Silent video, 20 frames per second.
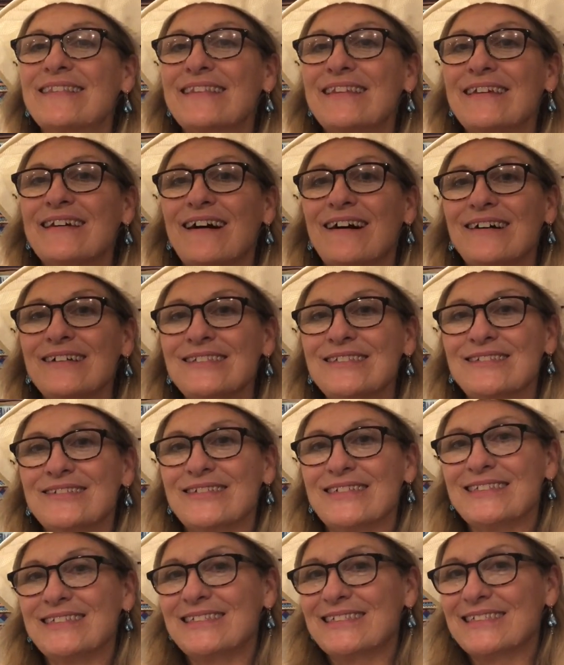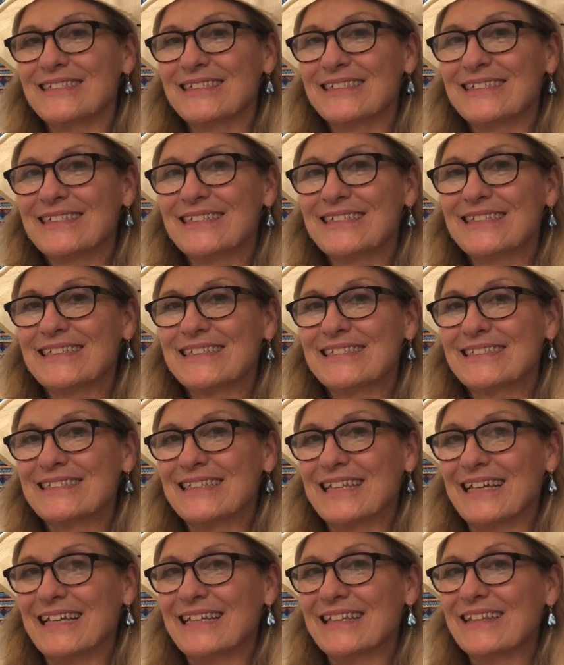the ostrich.
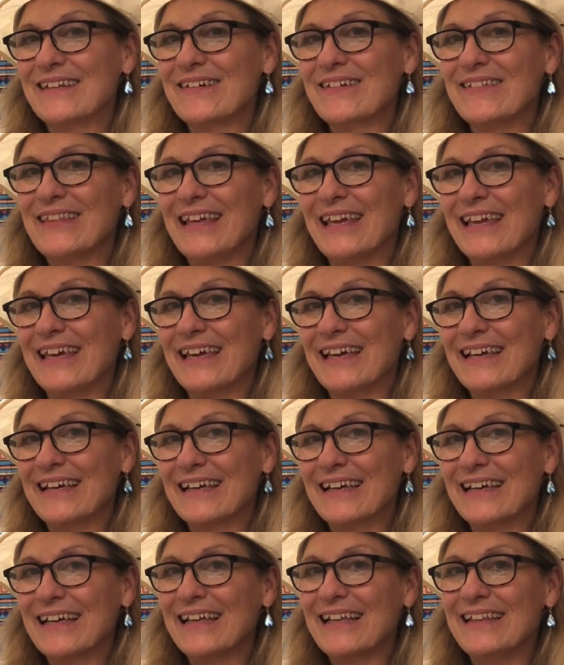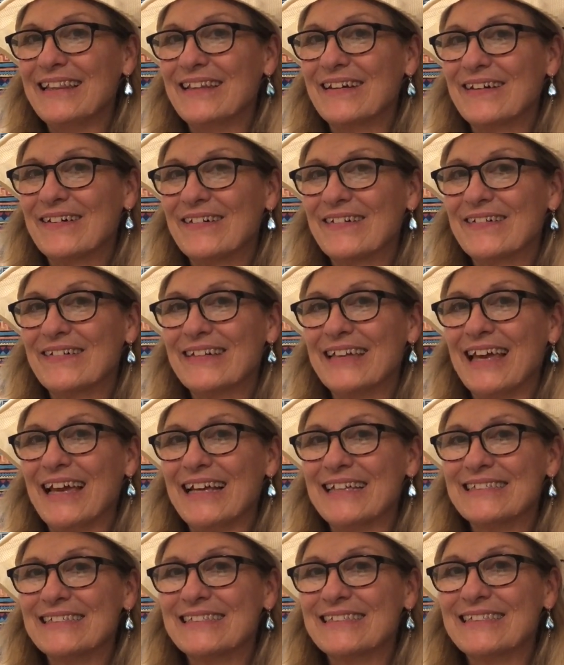Say hello there. Hello,
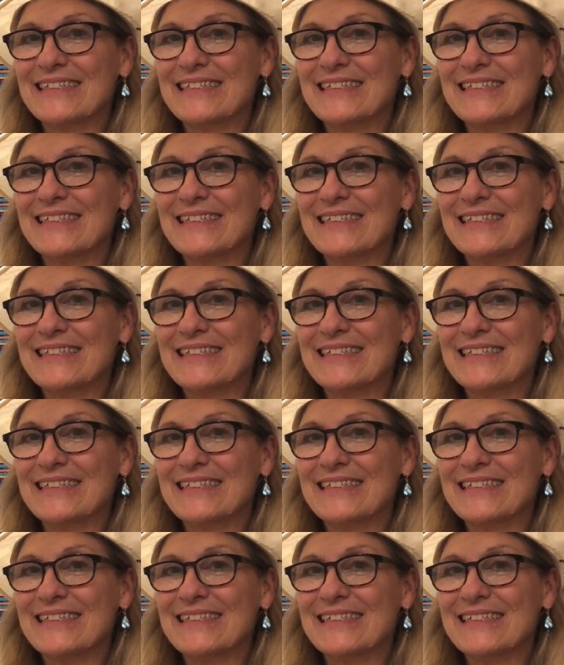yes.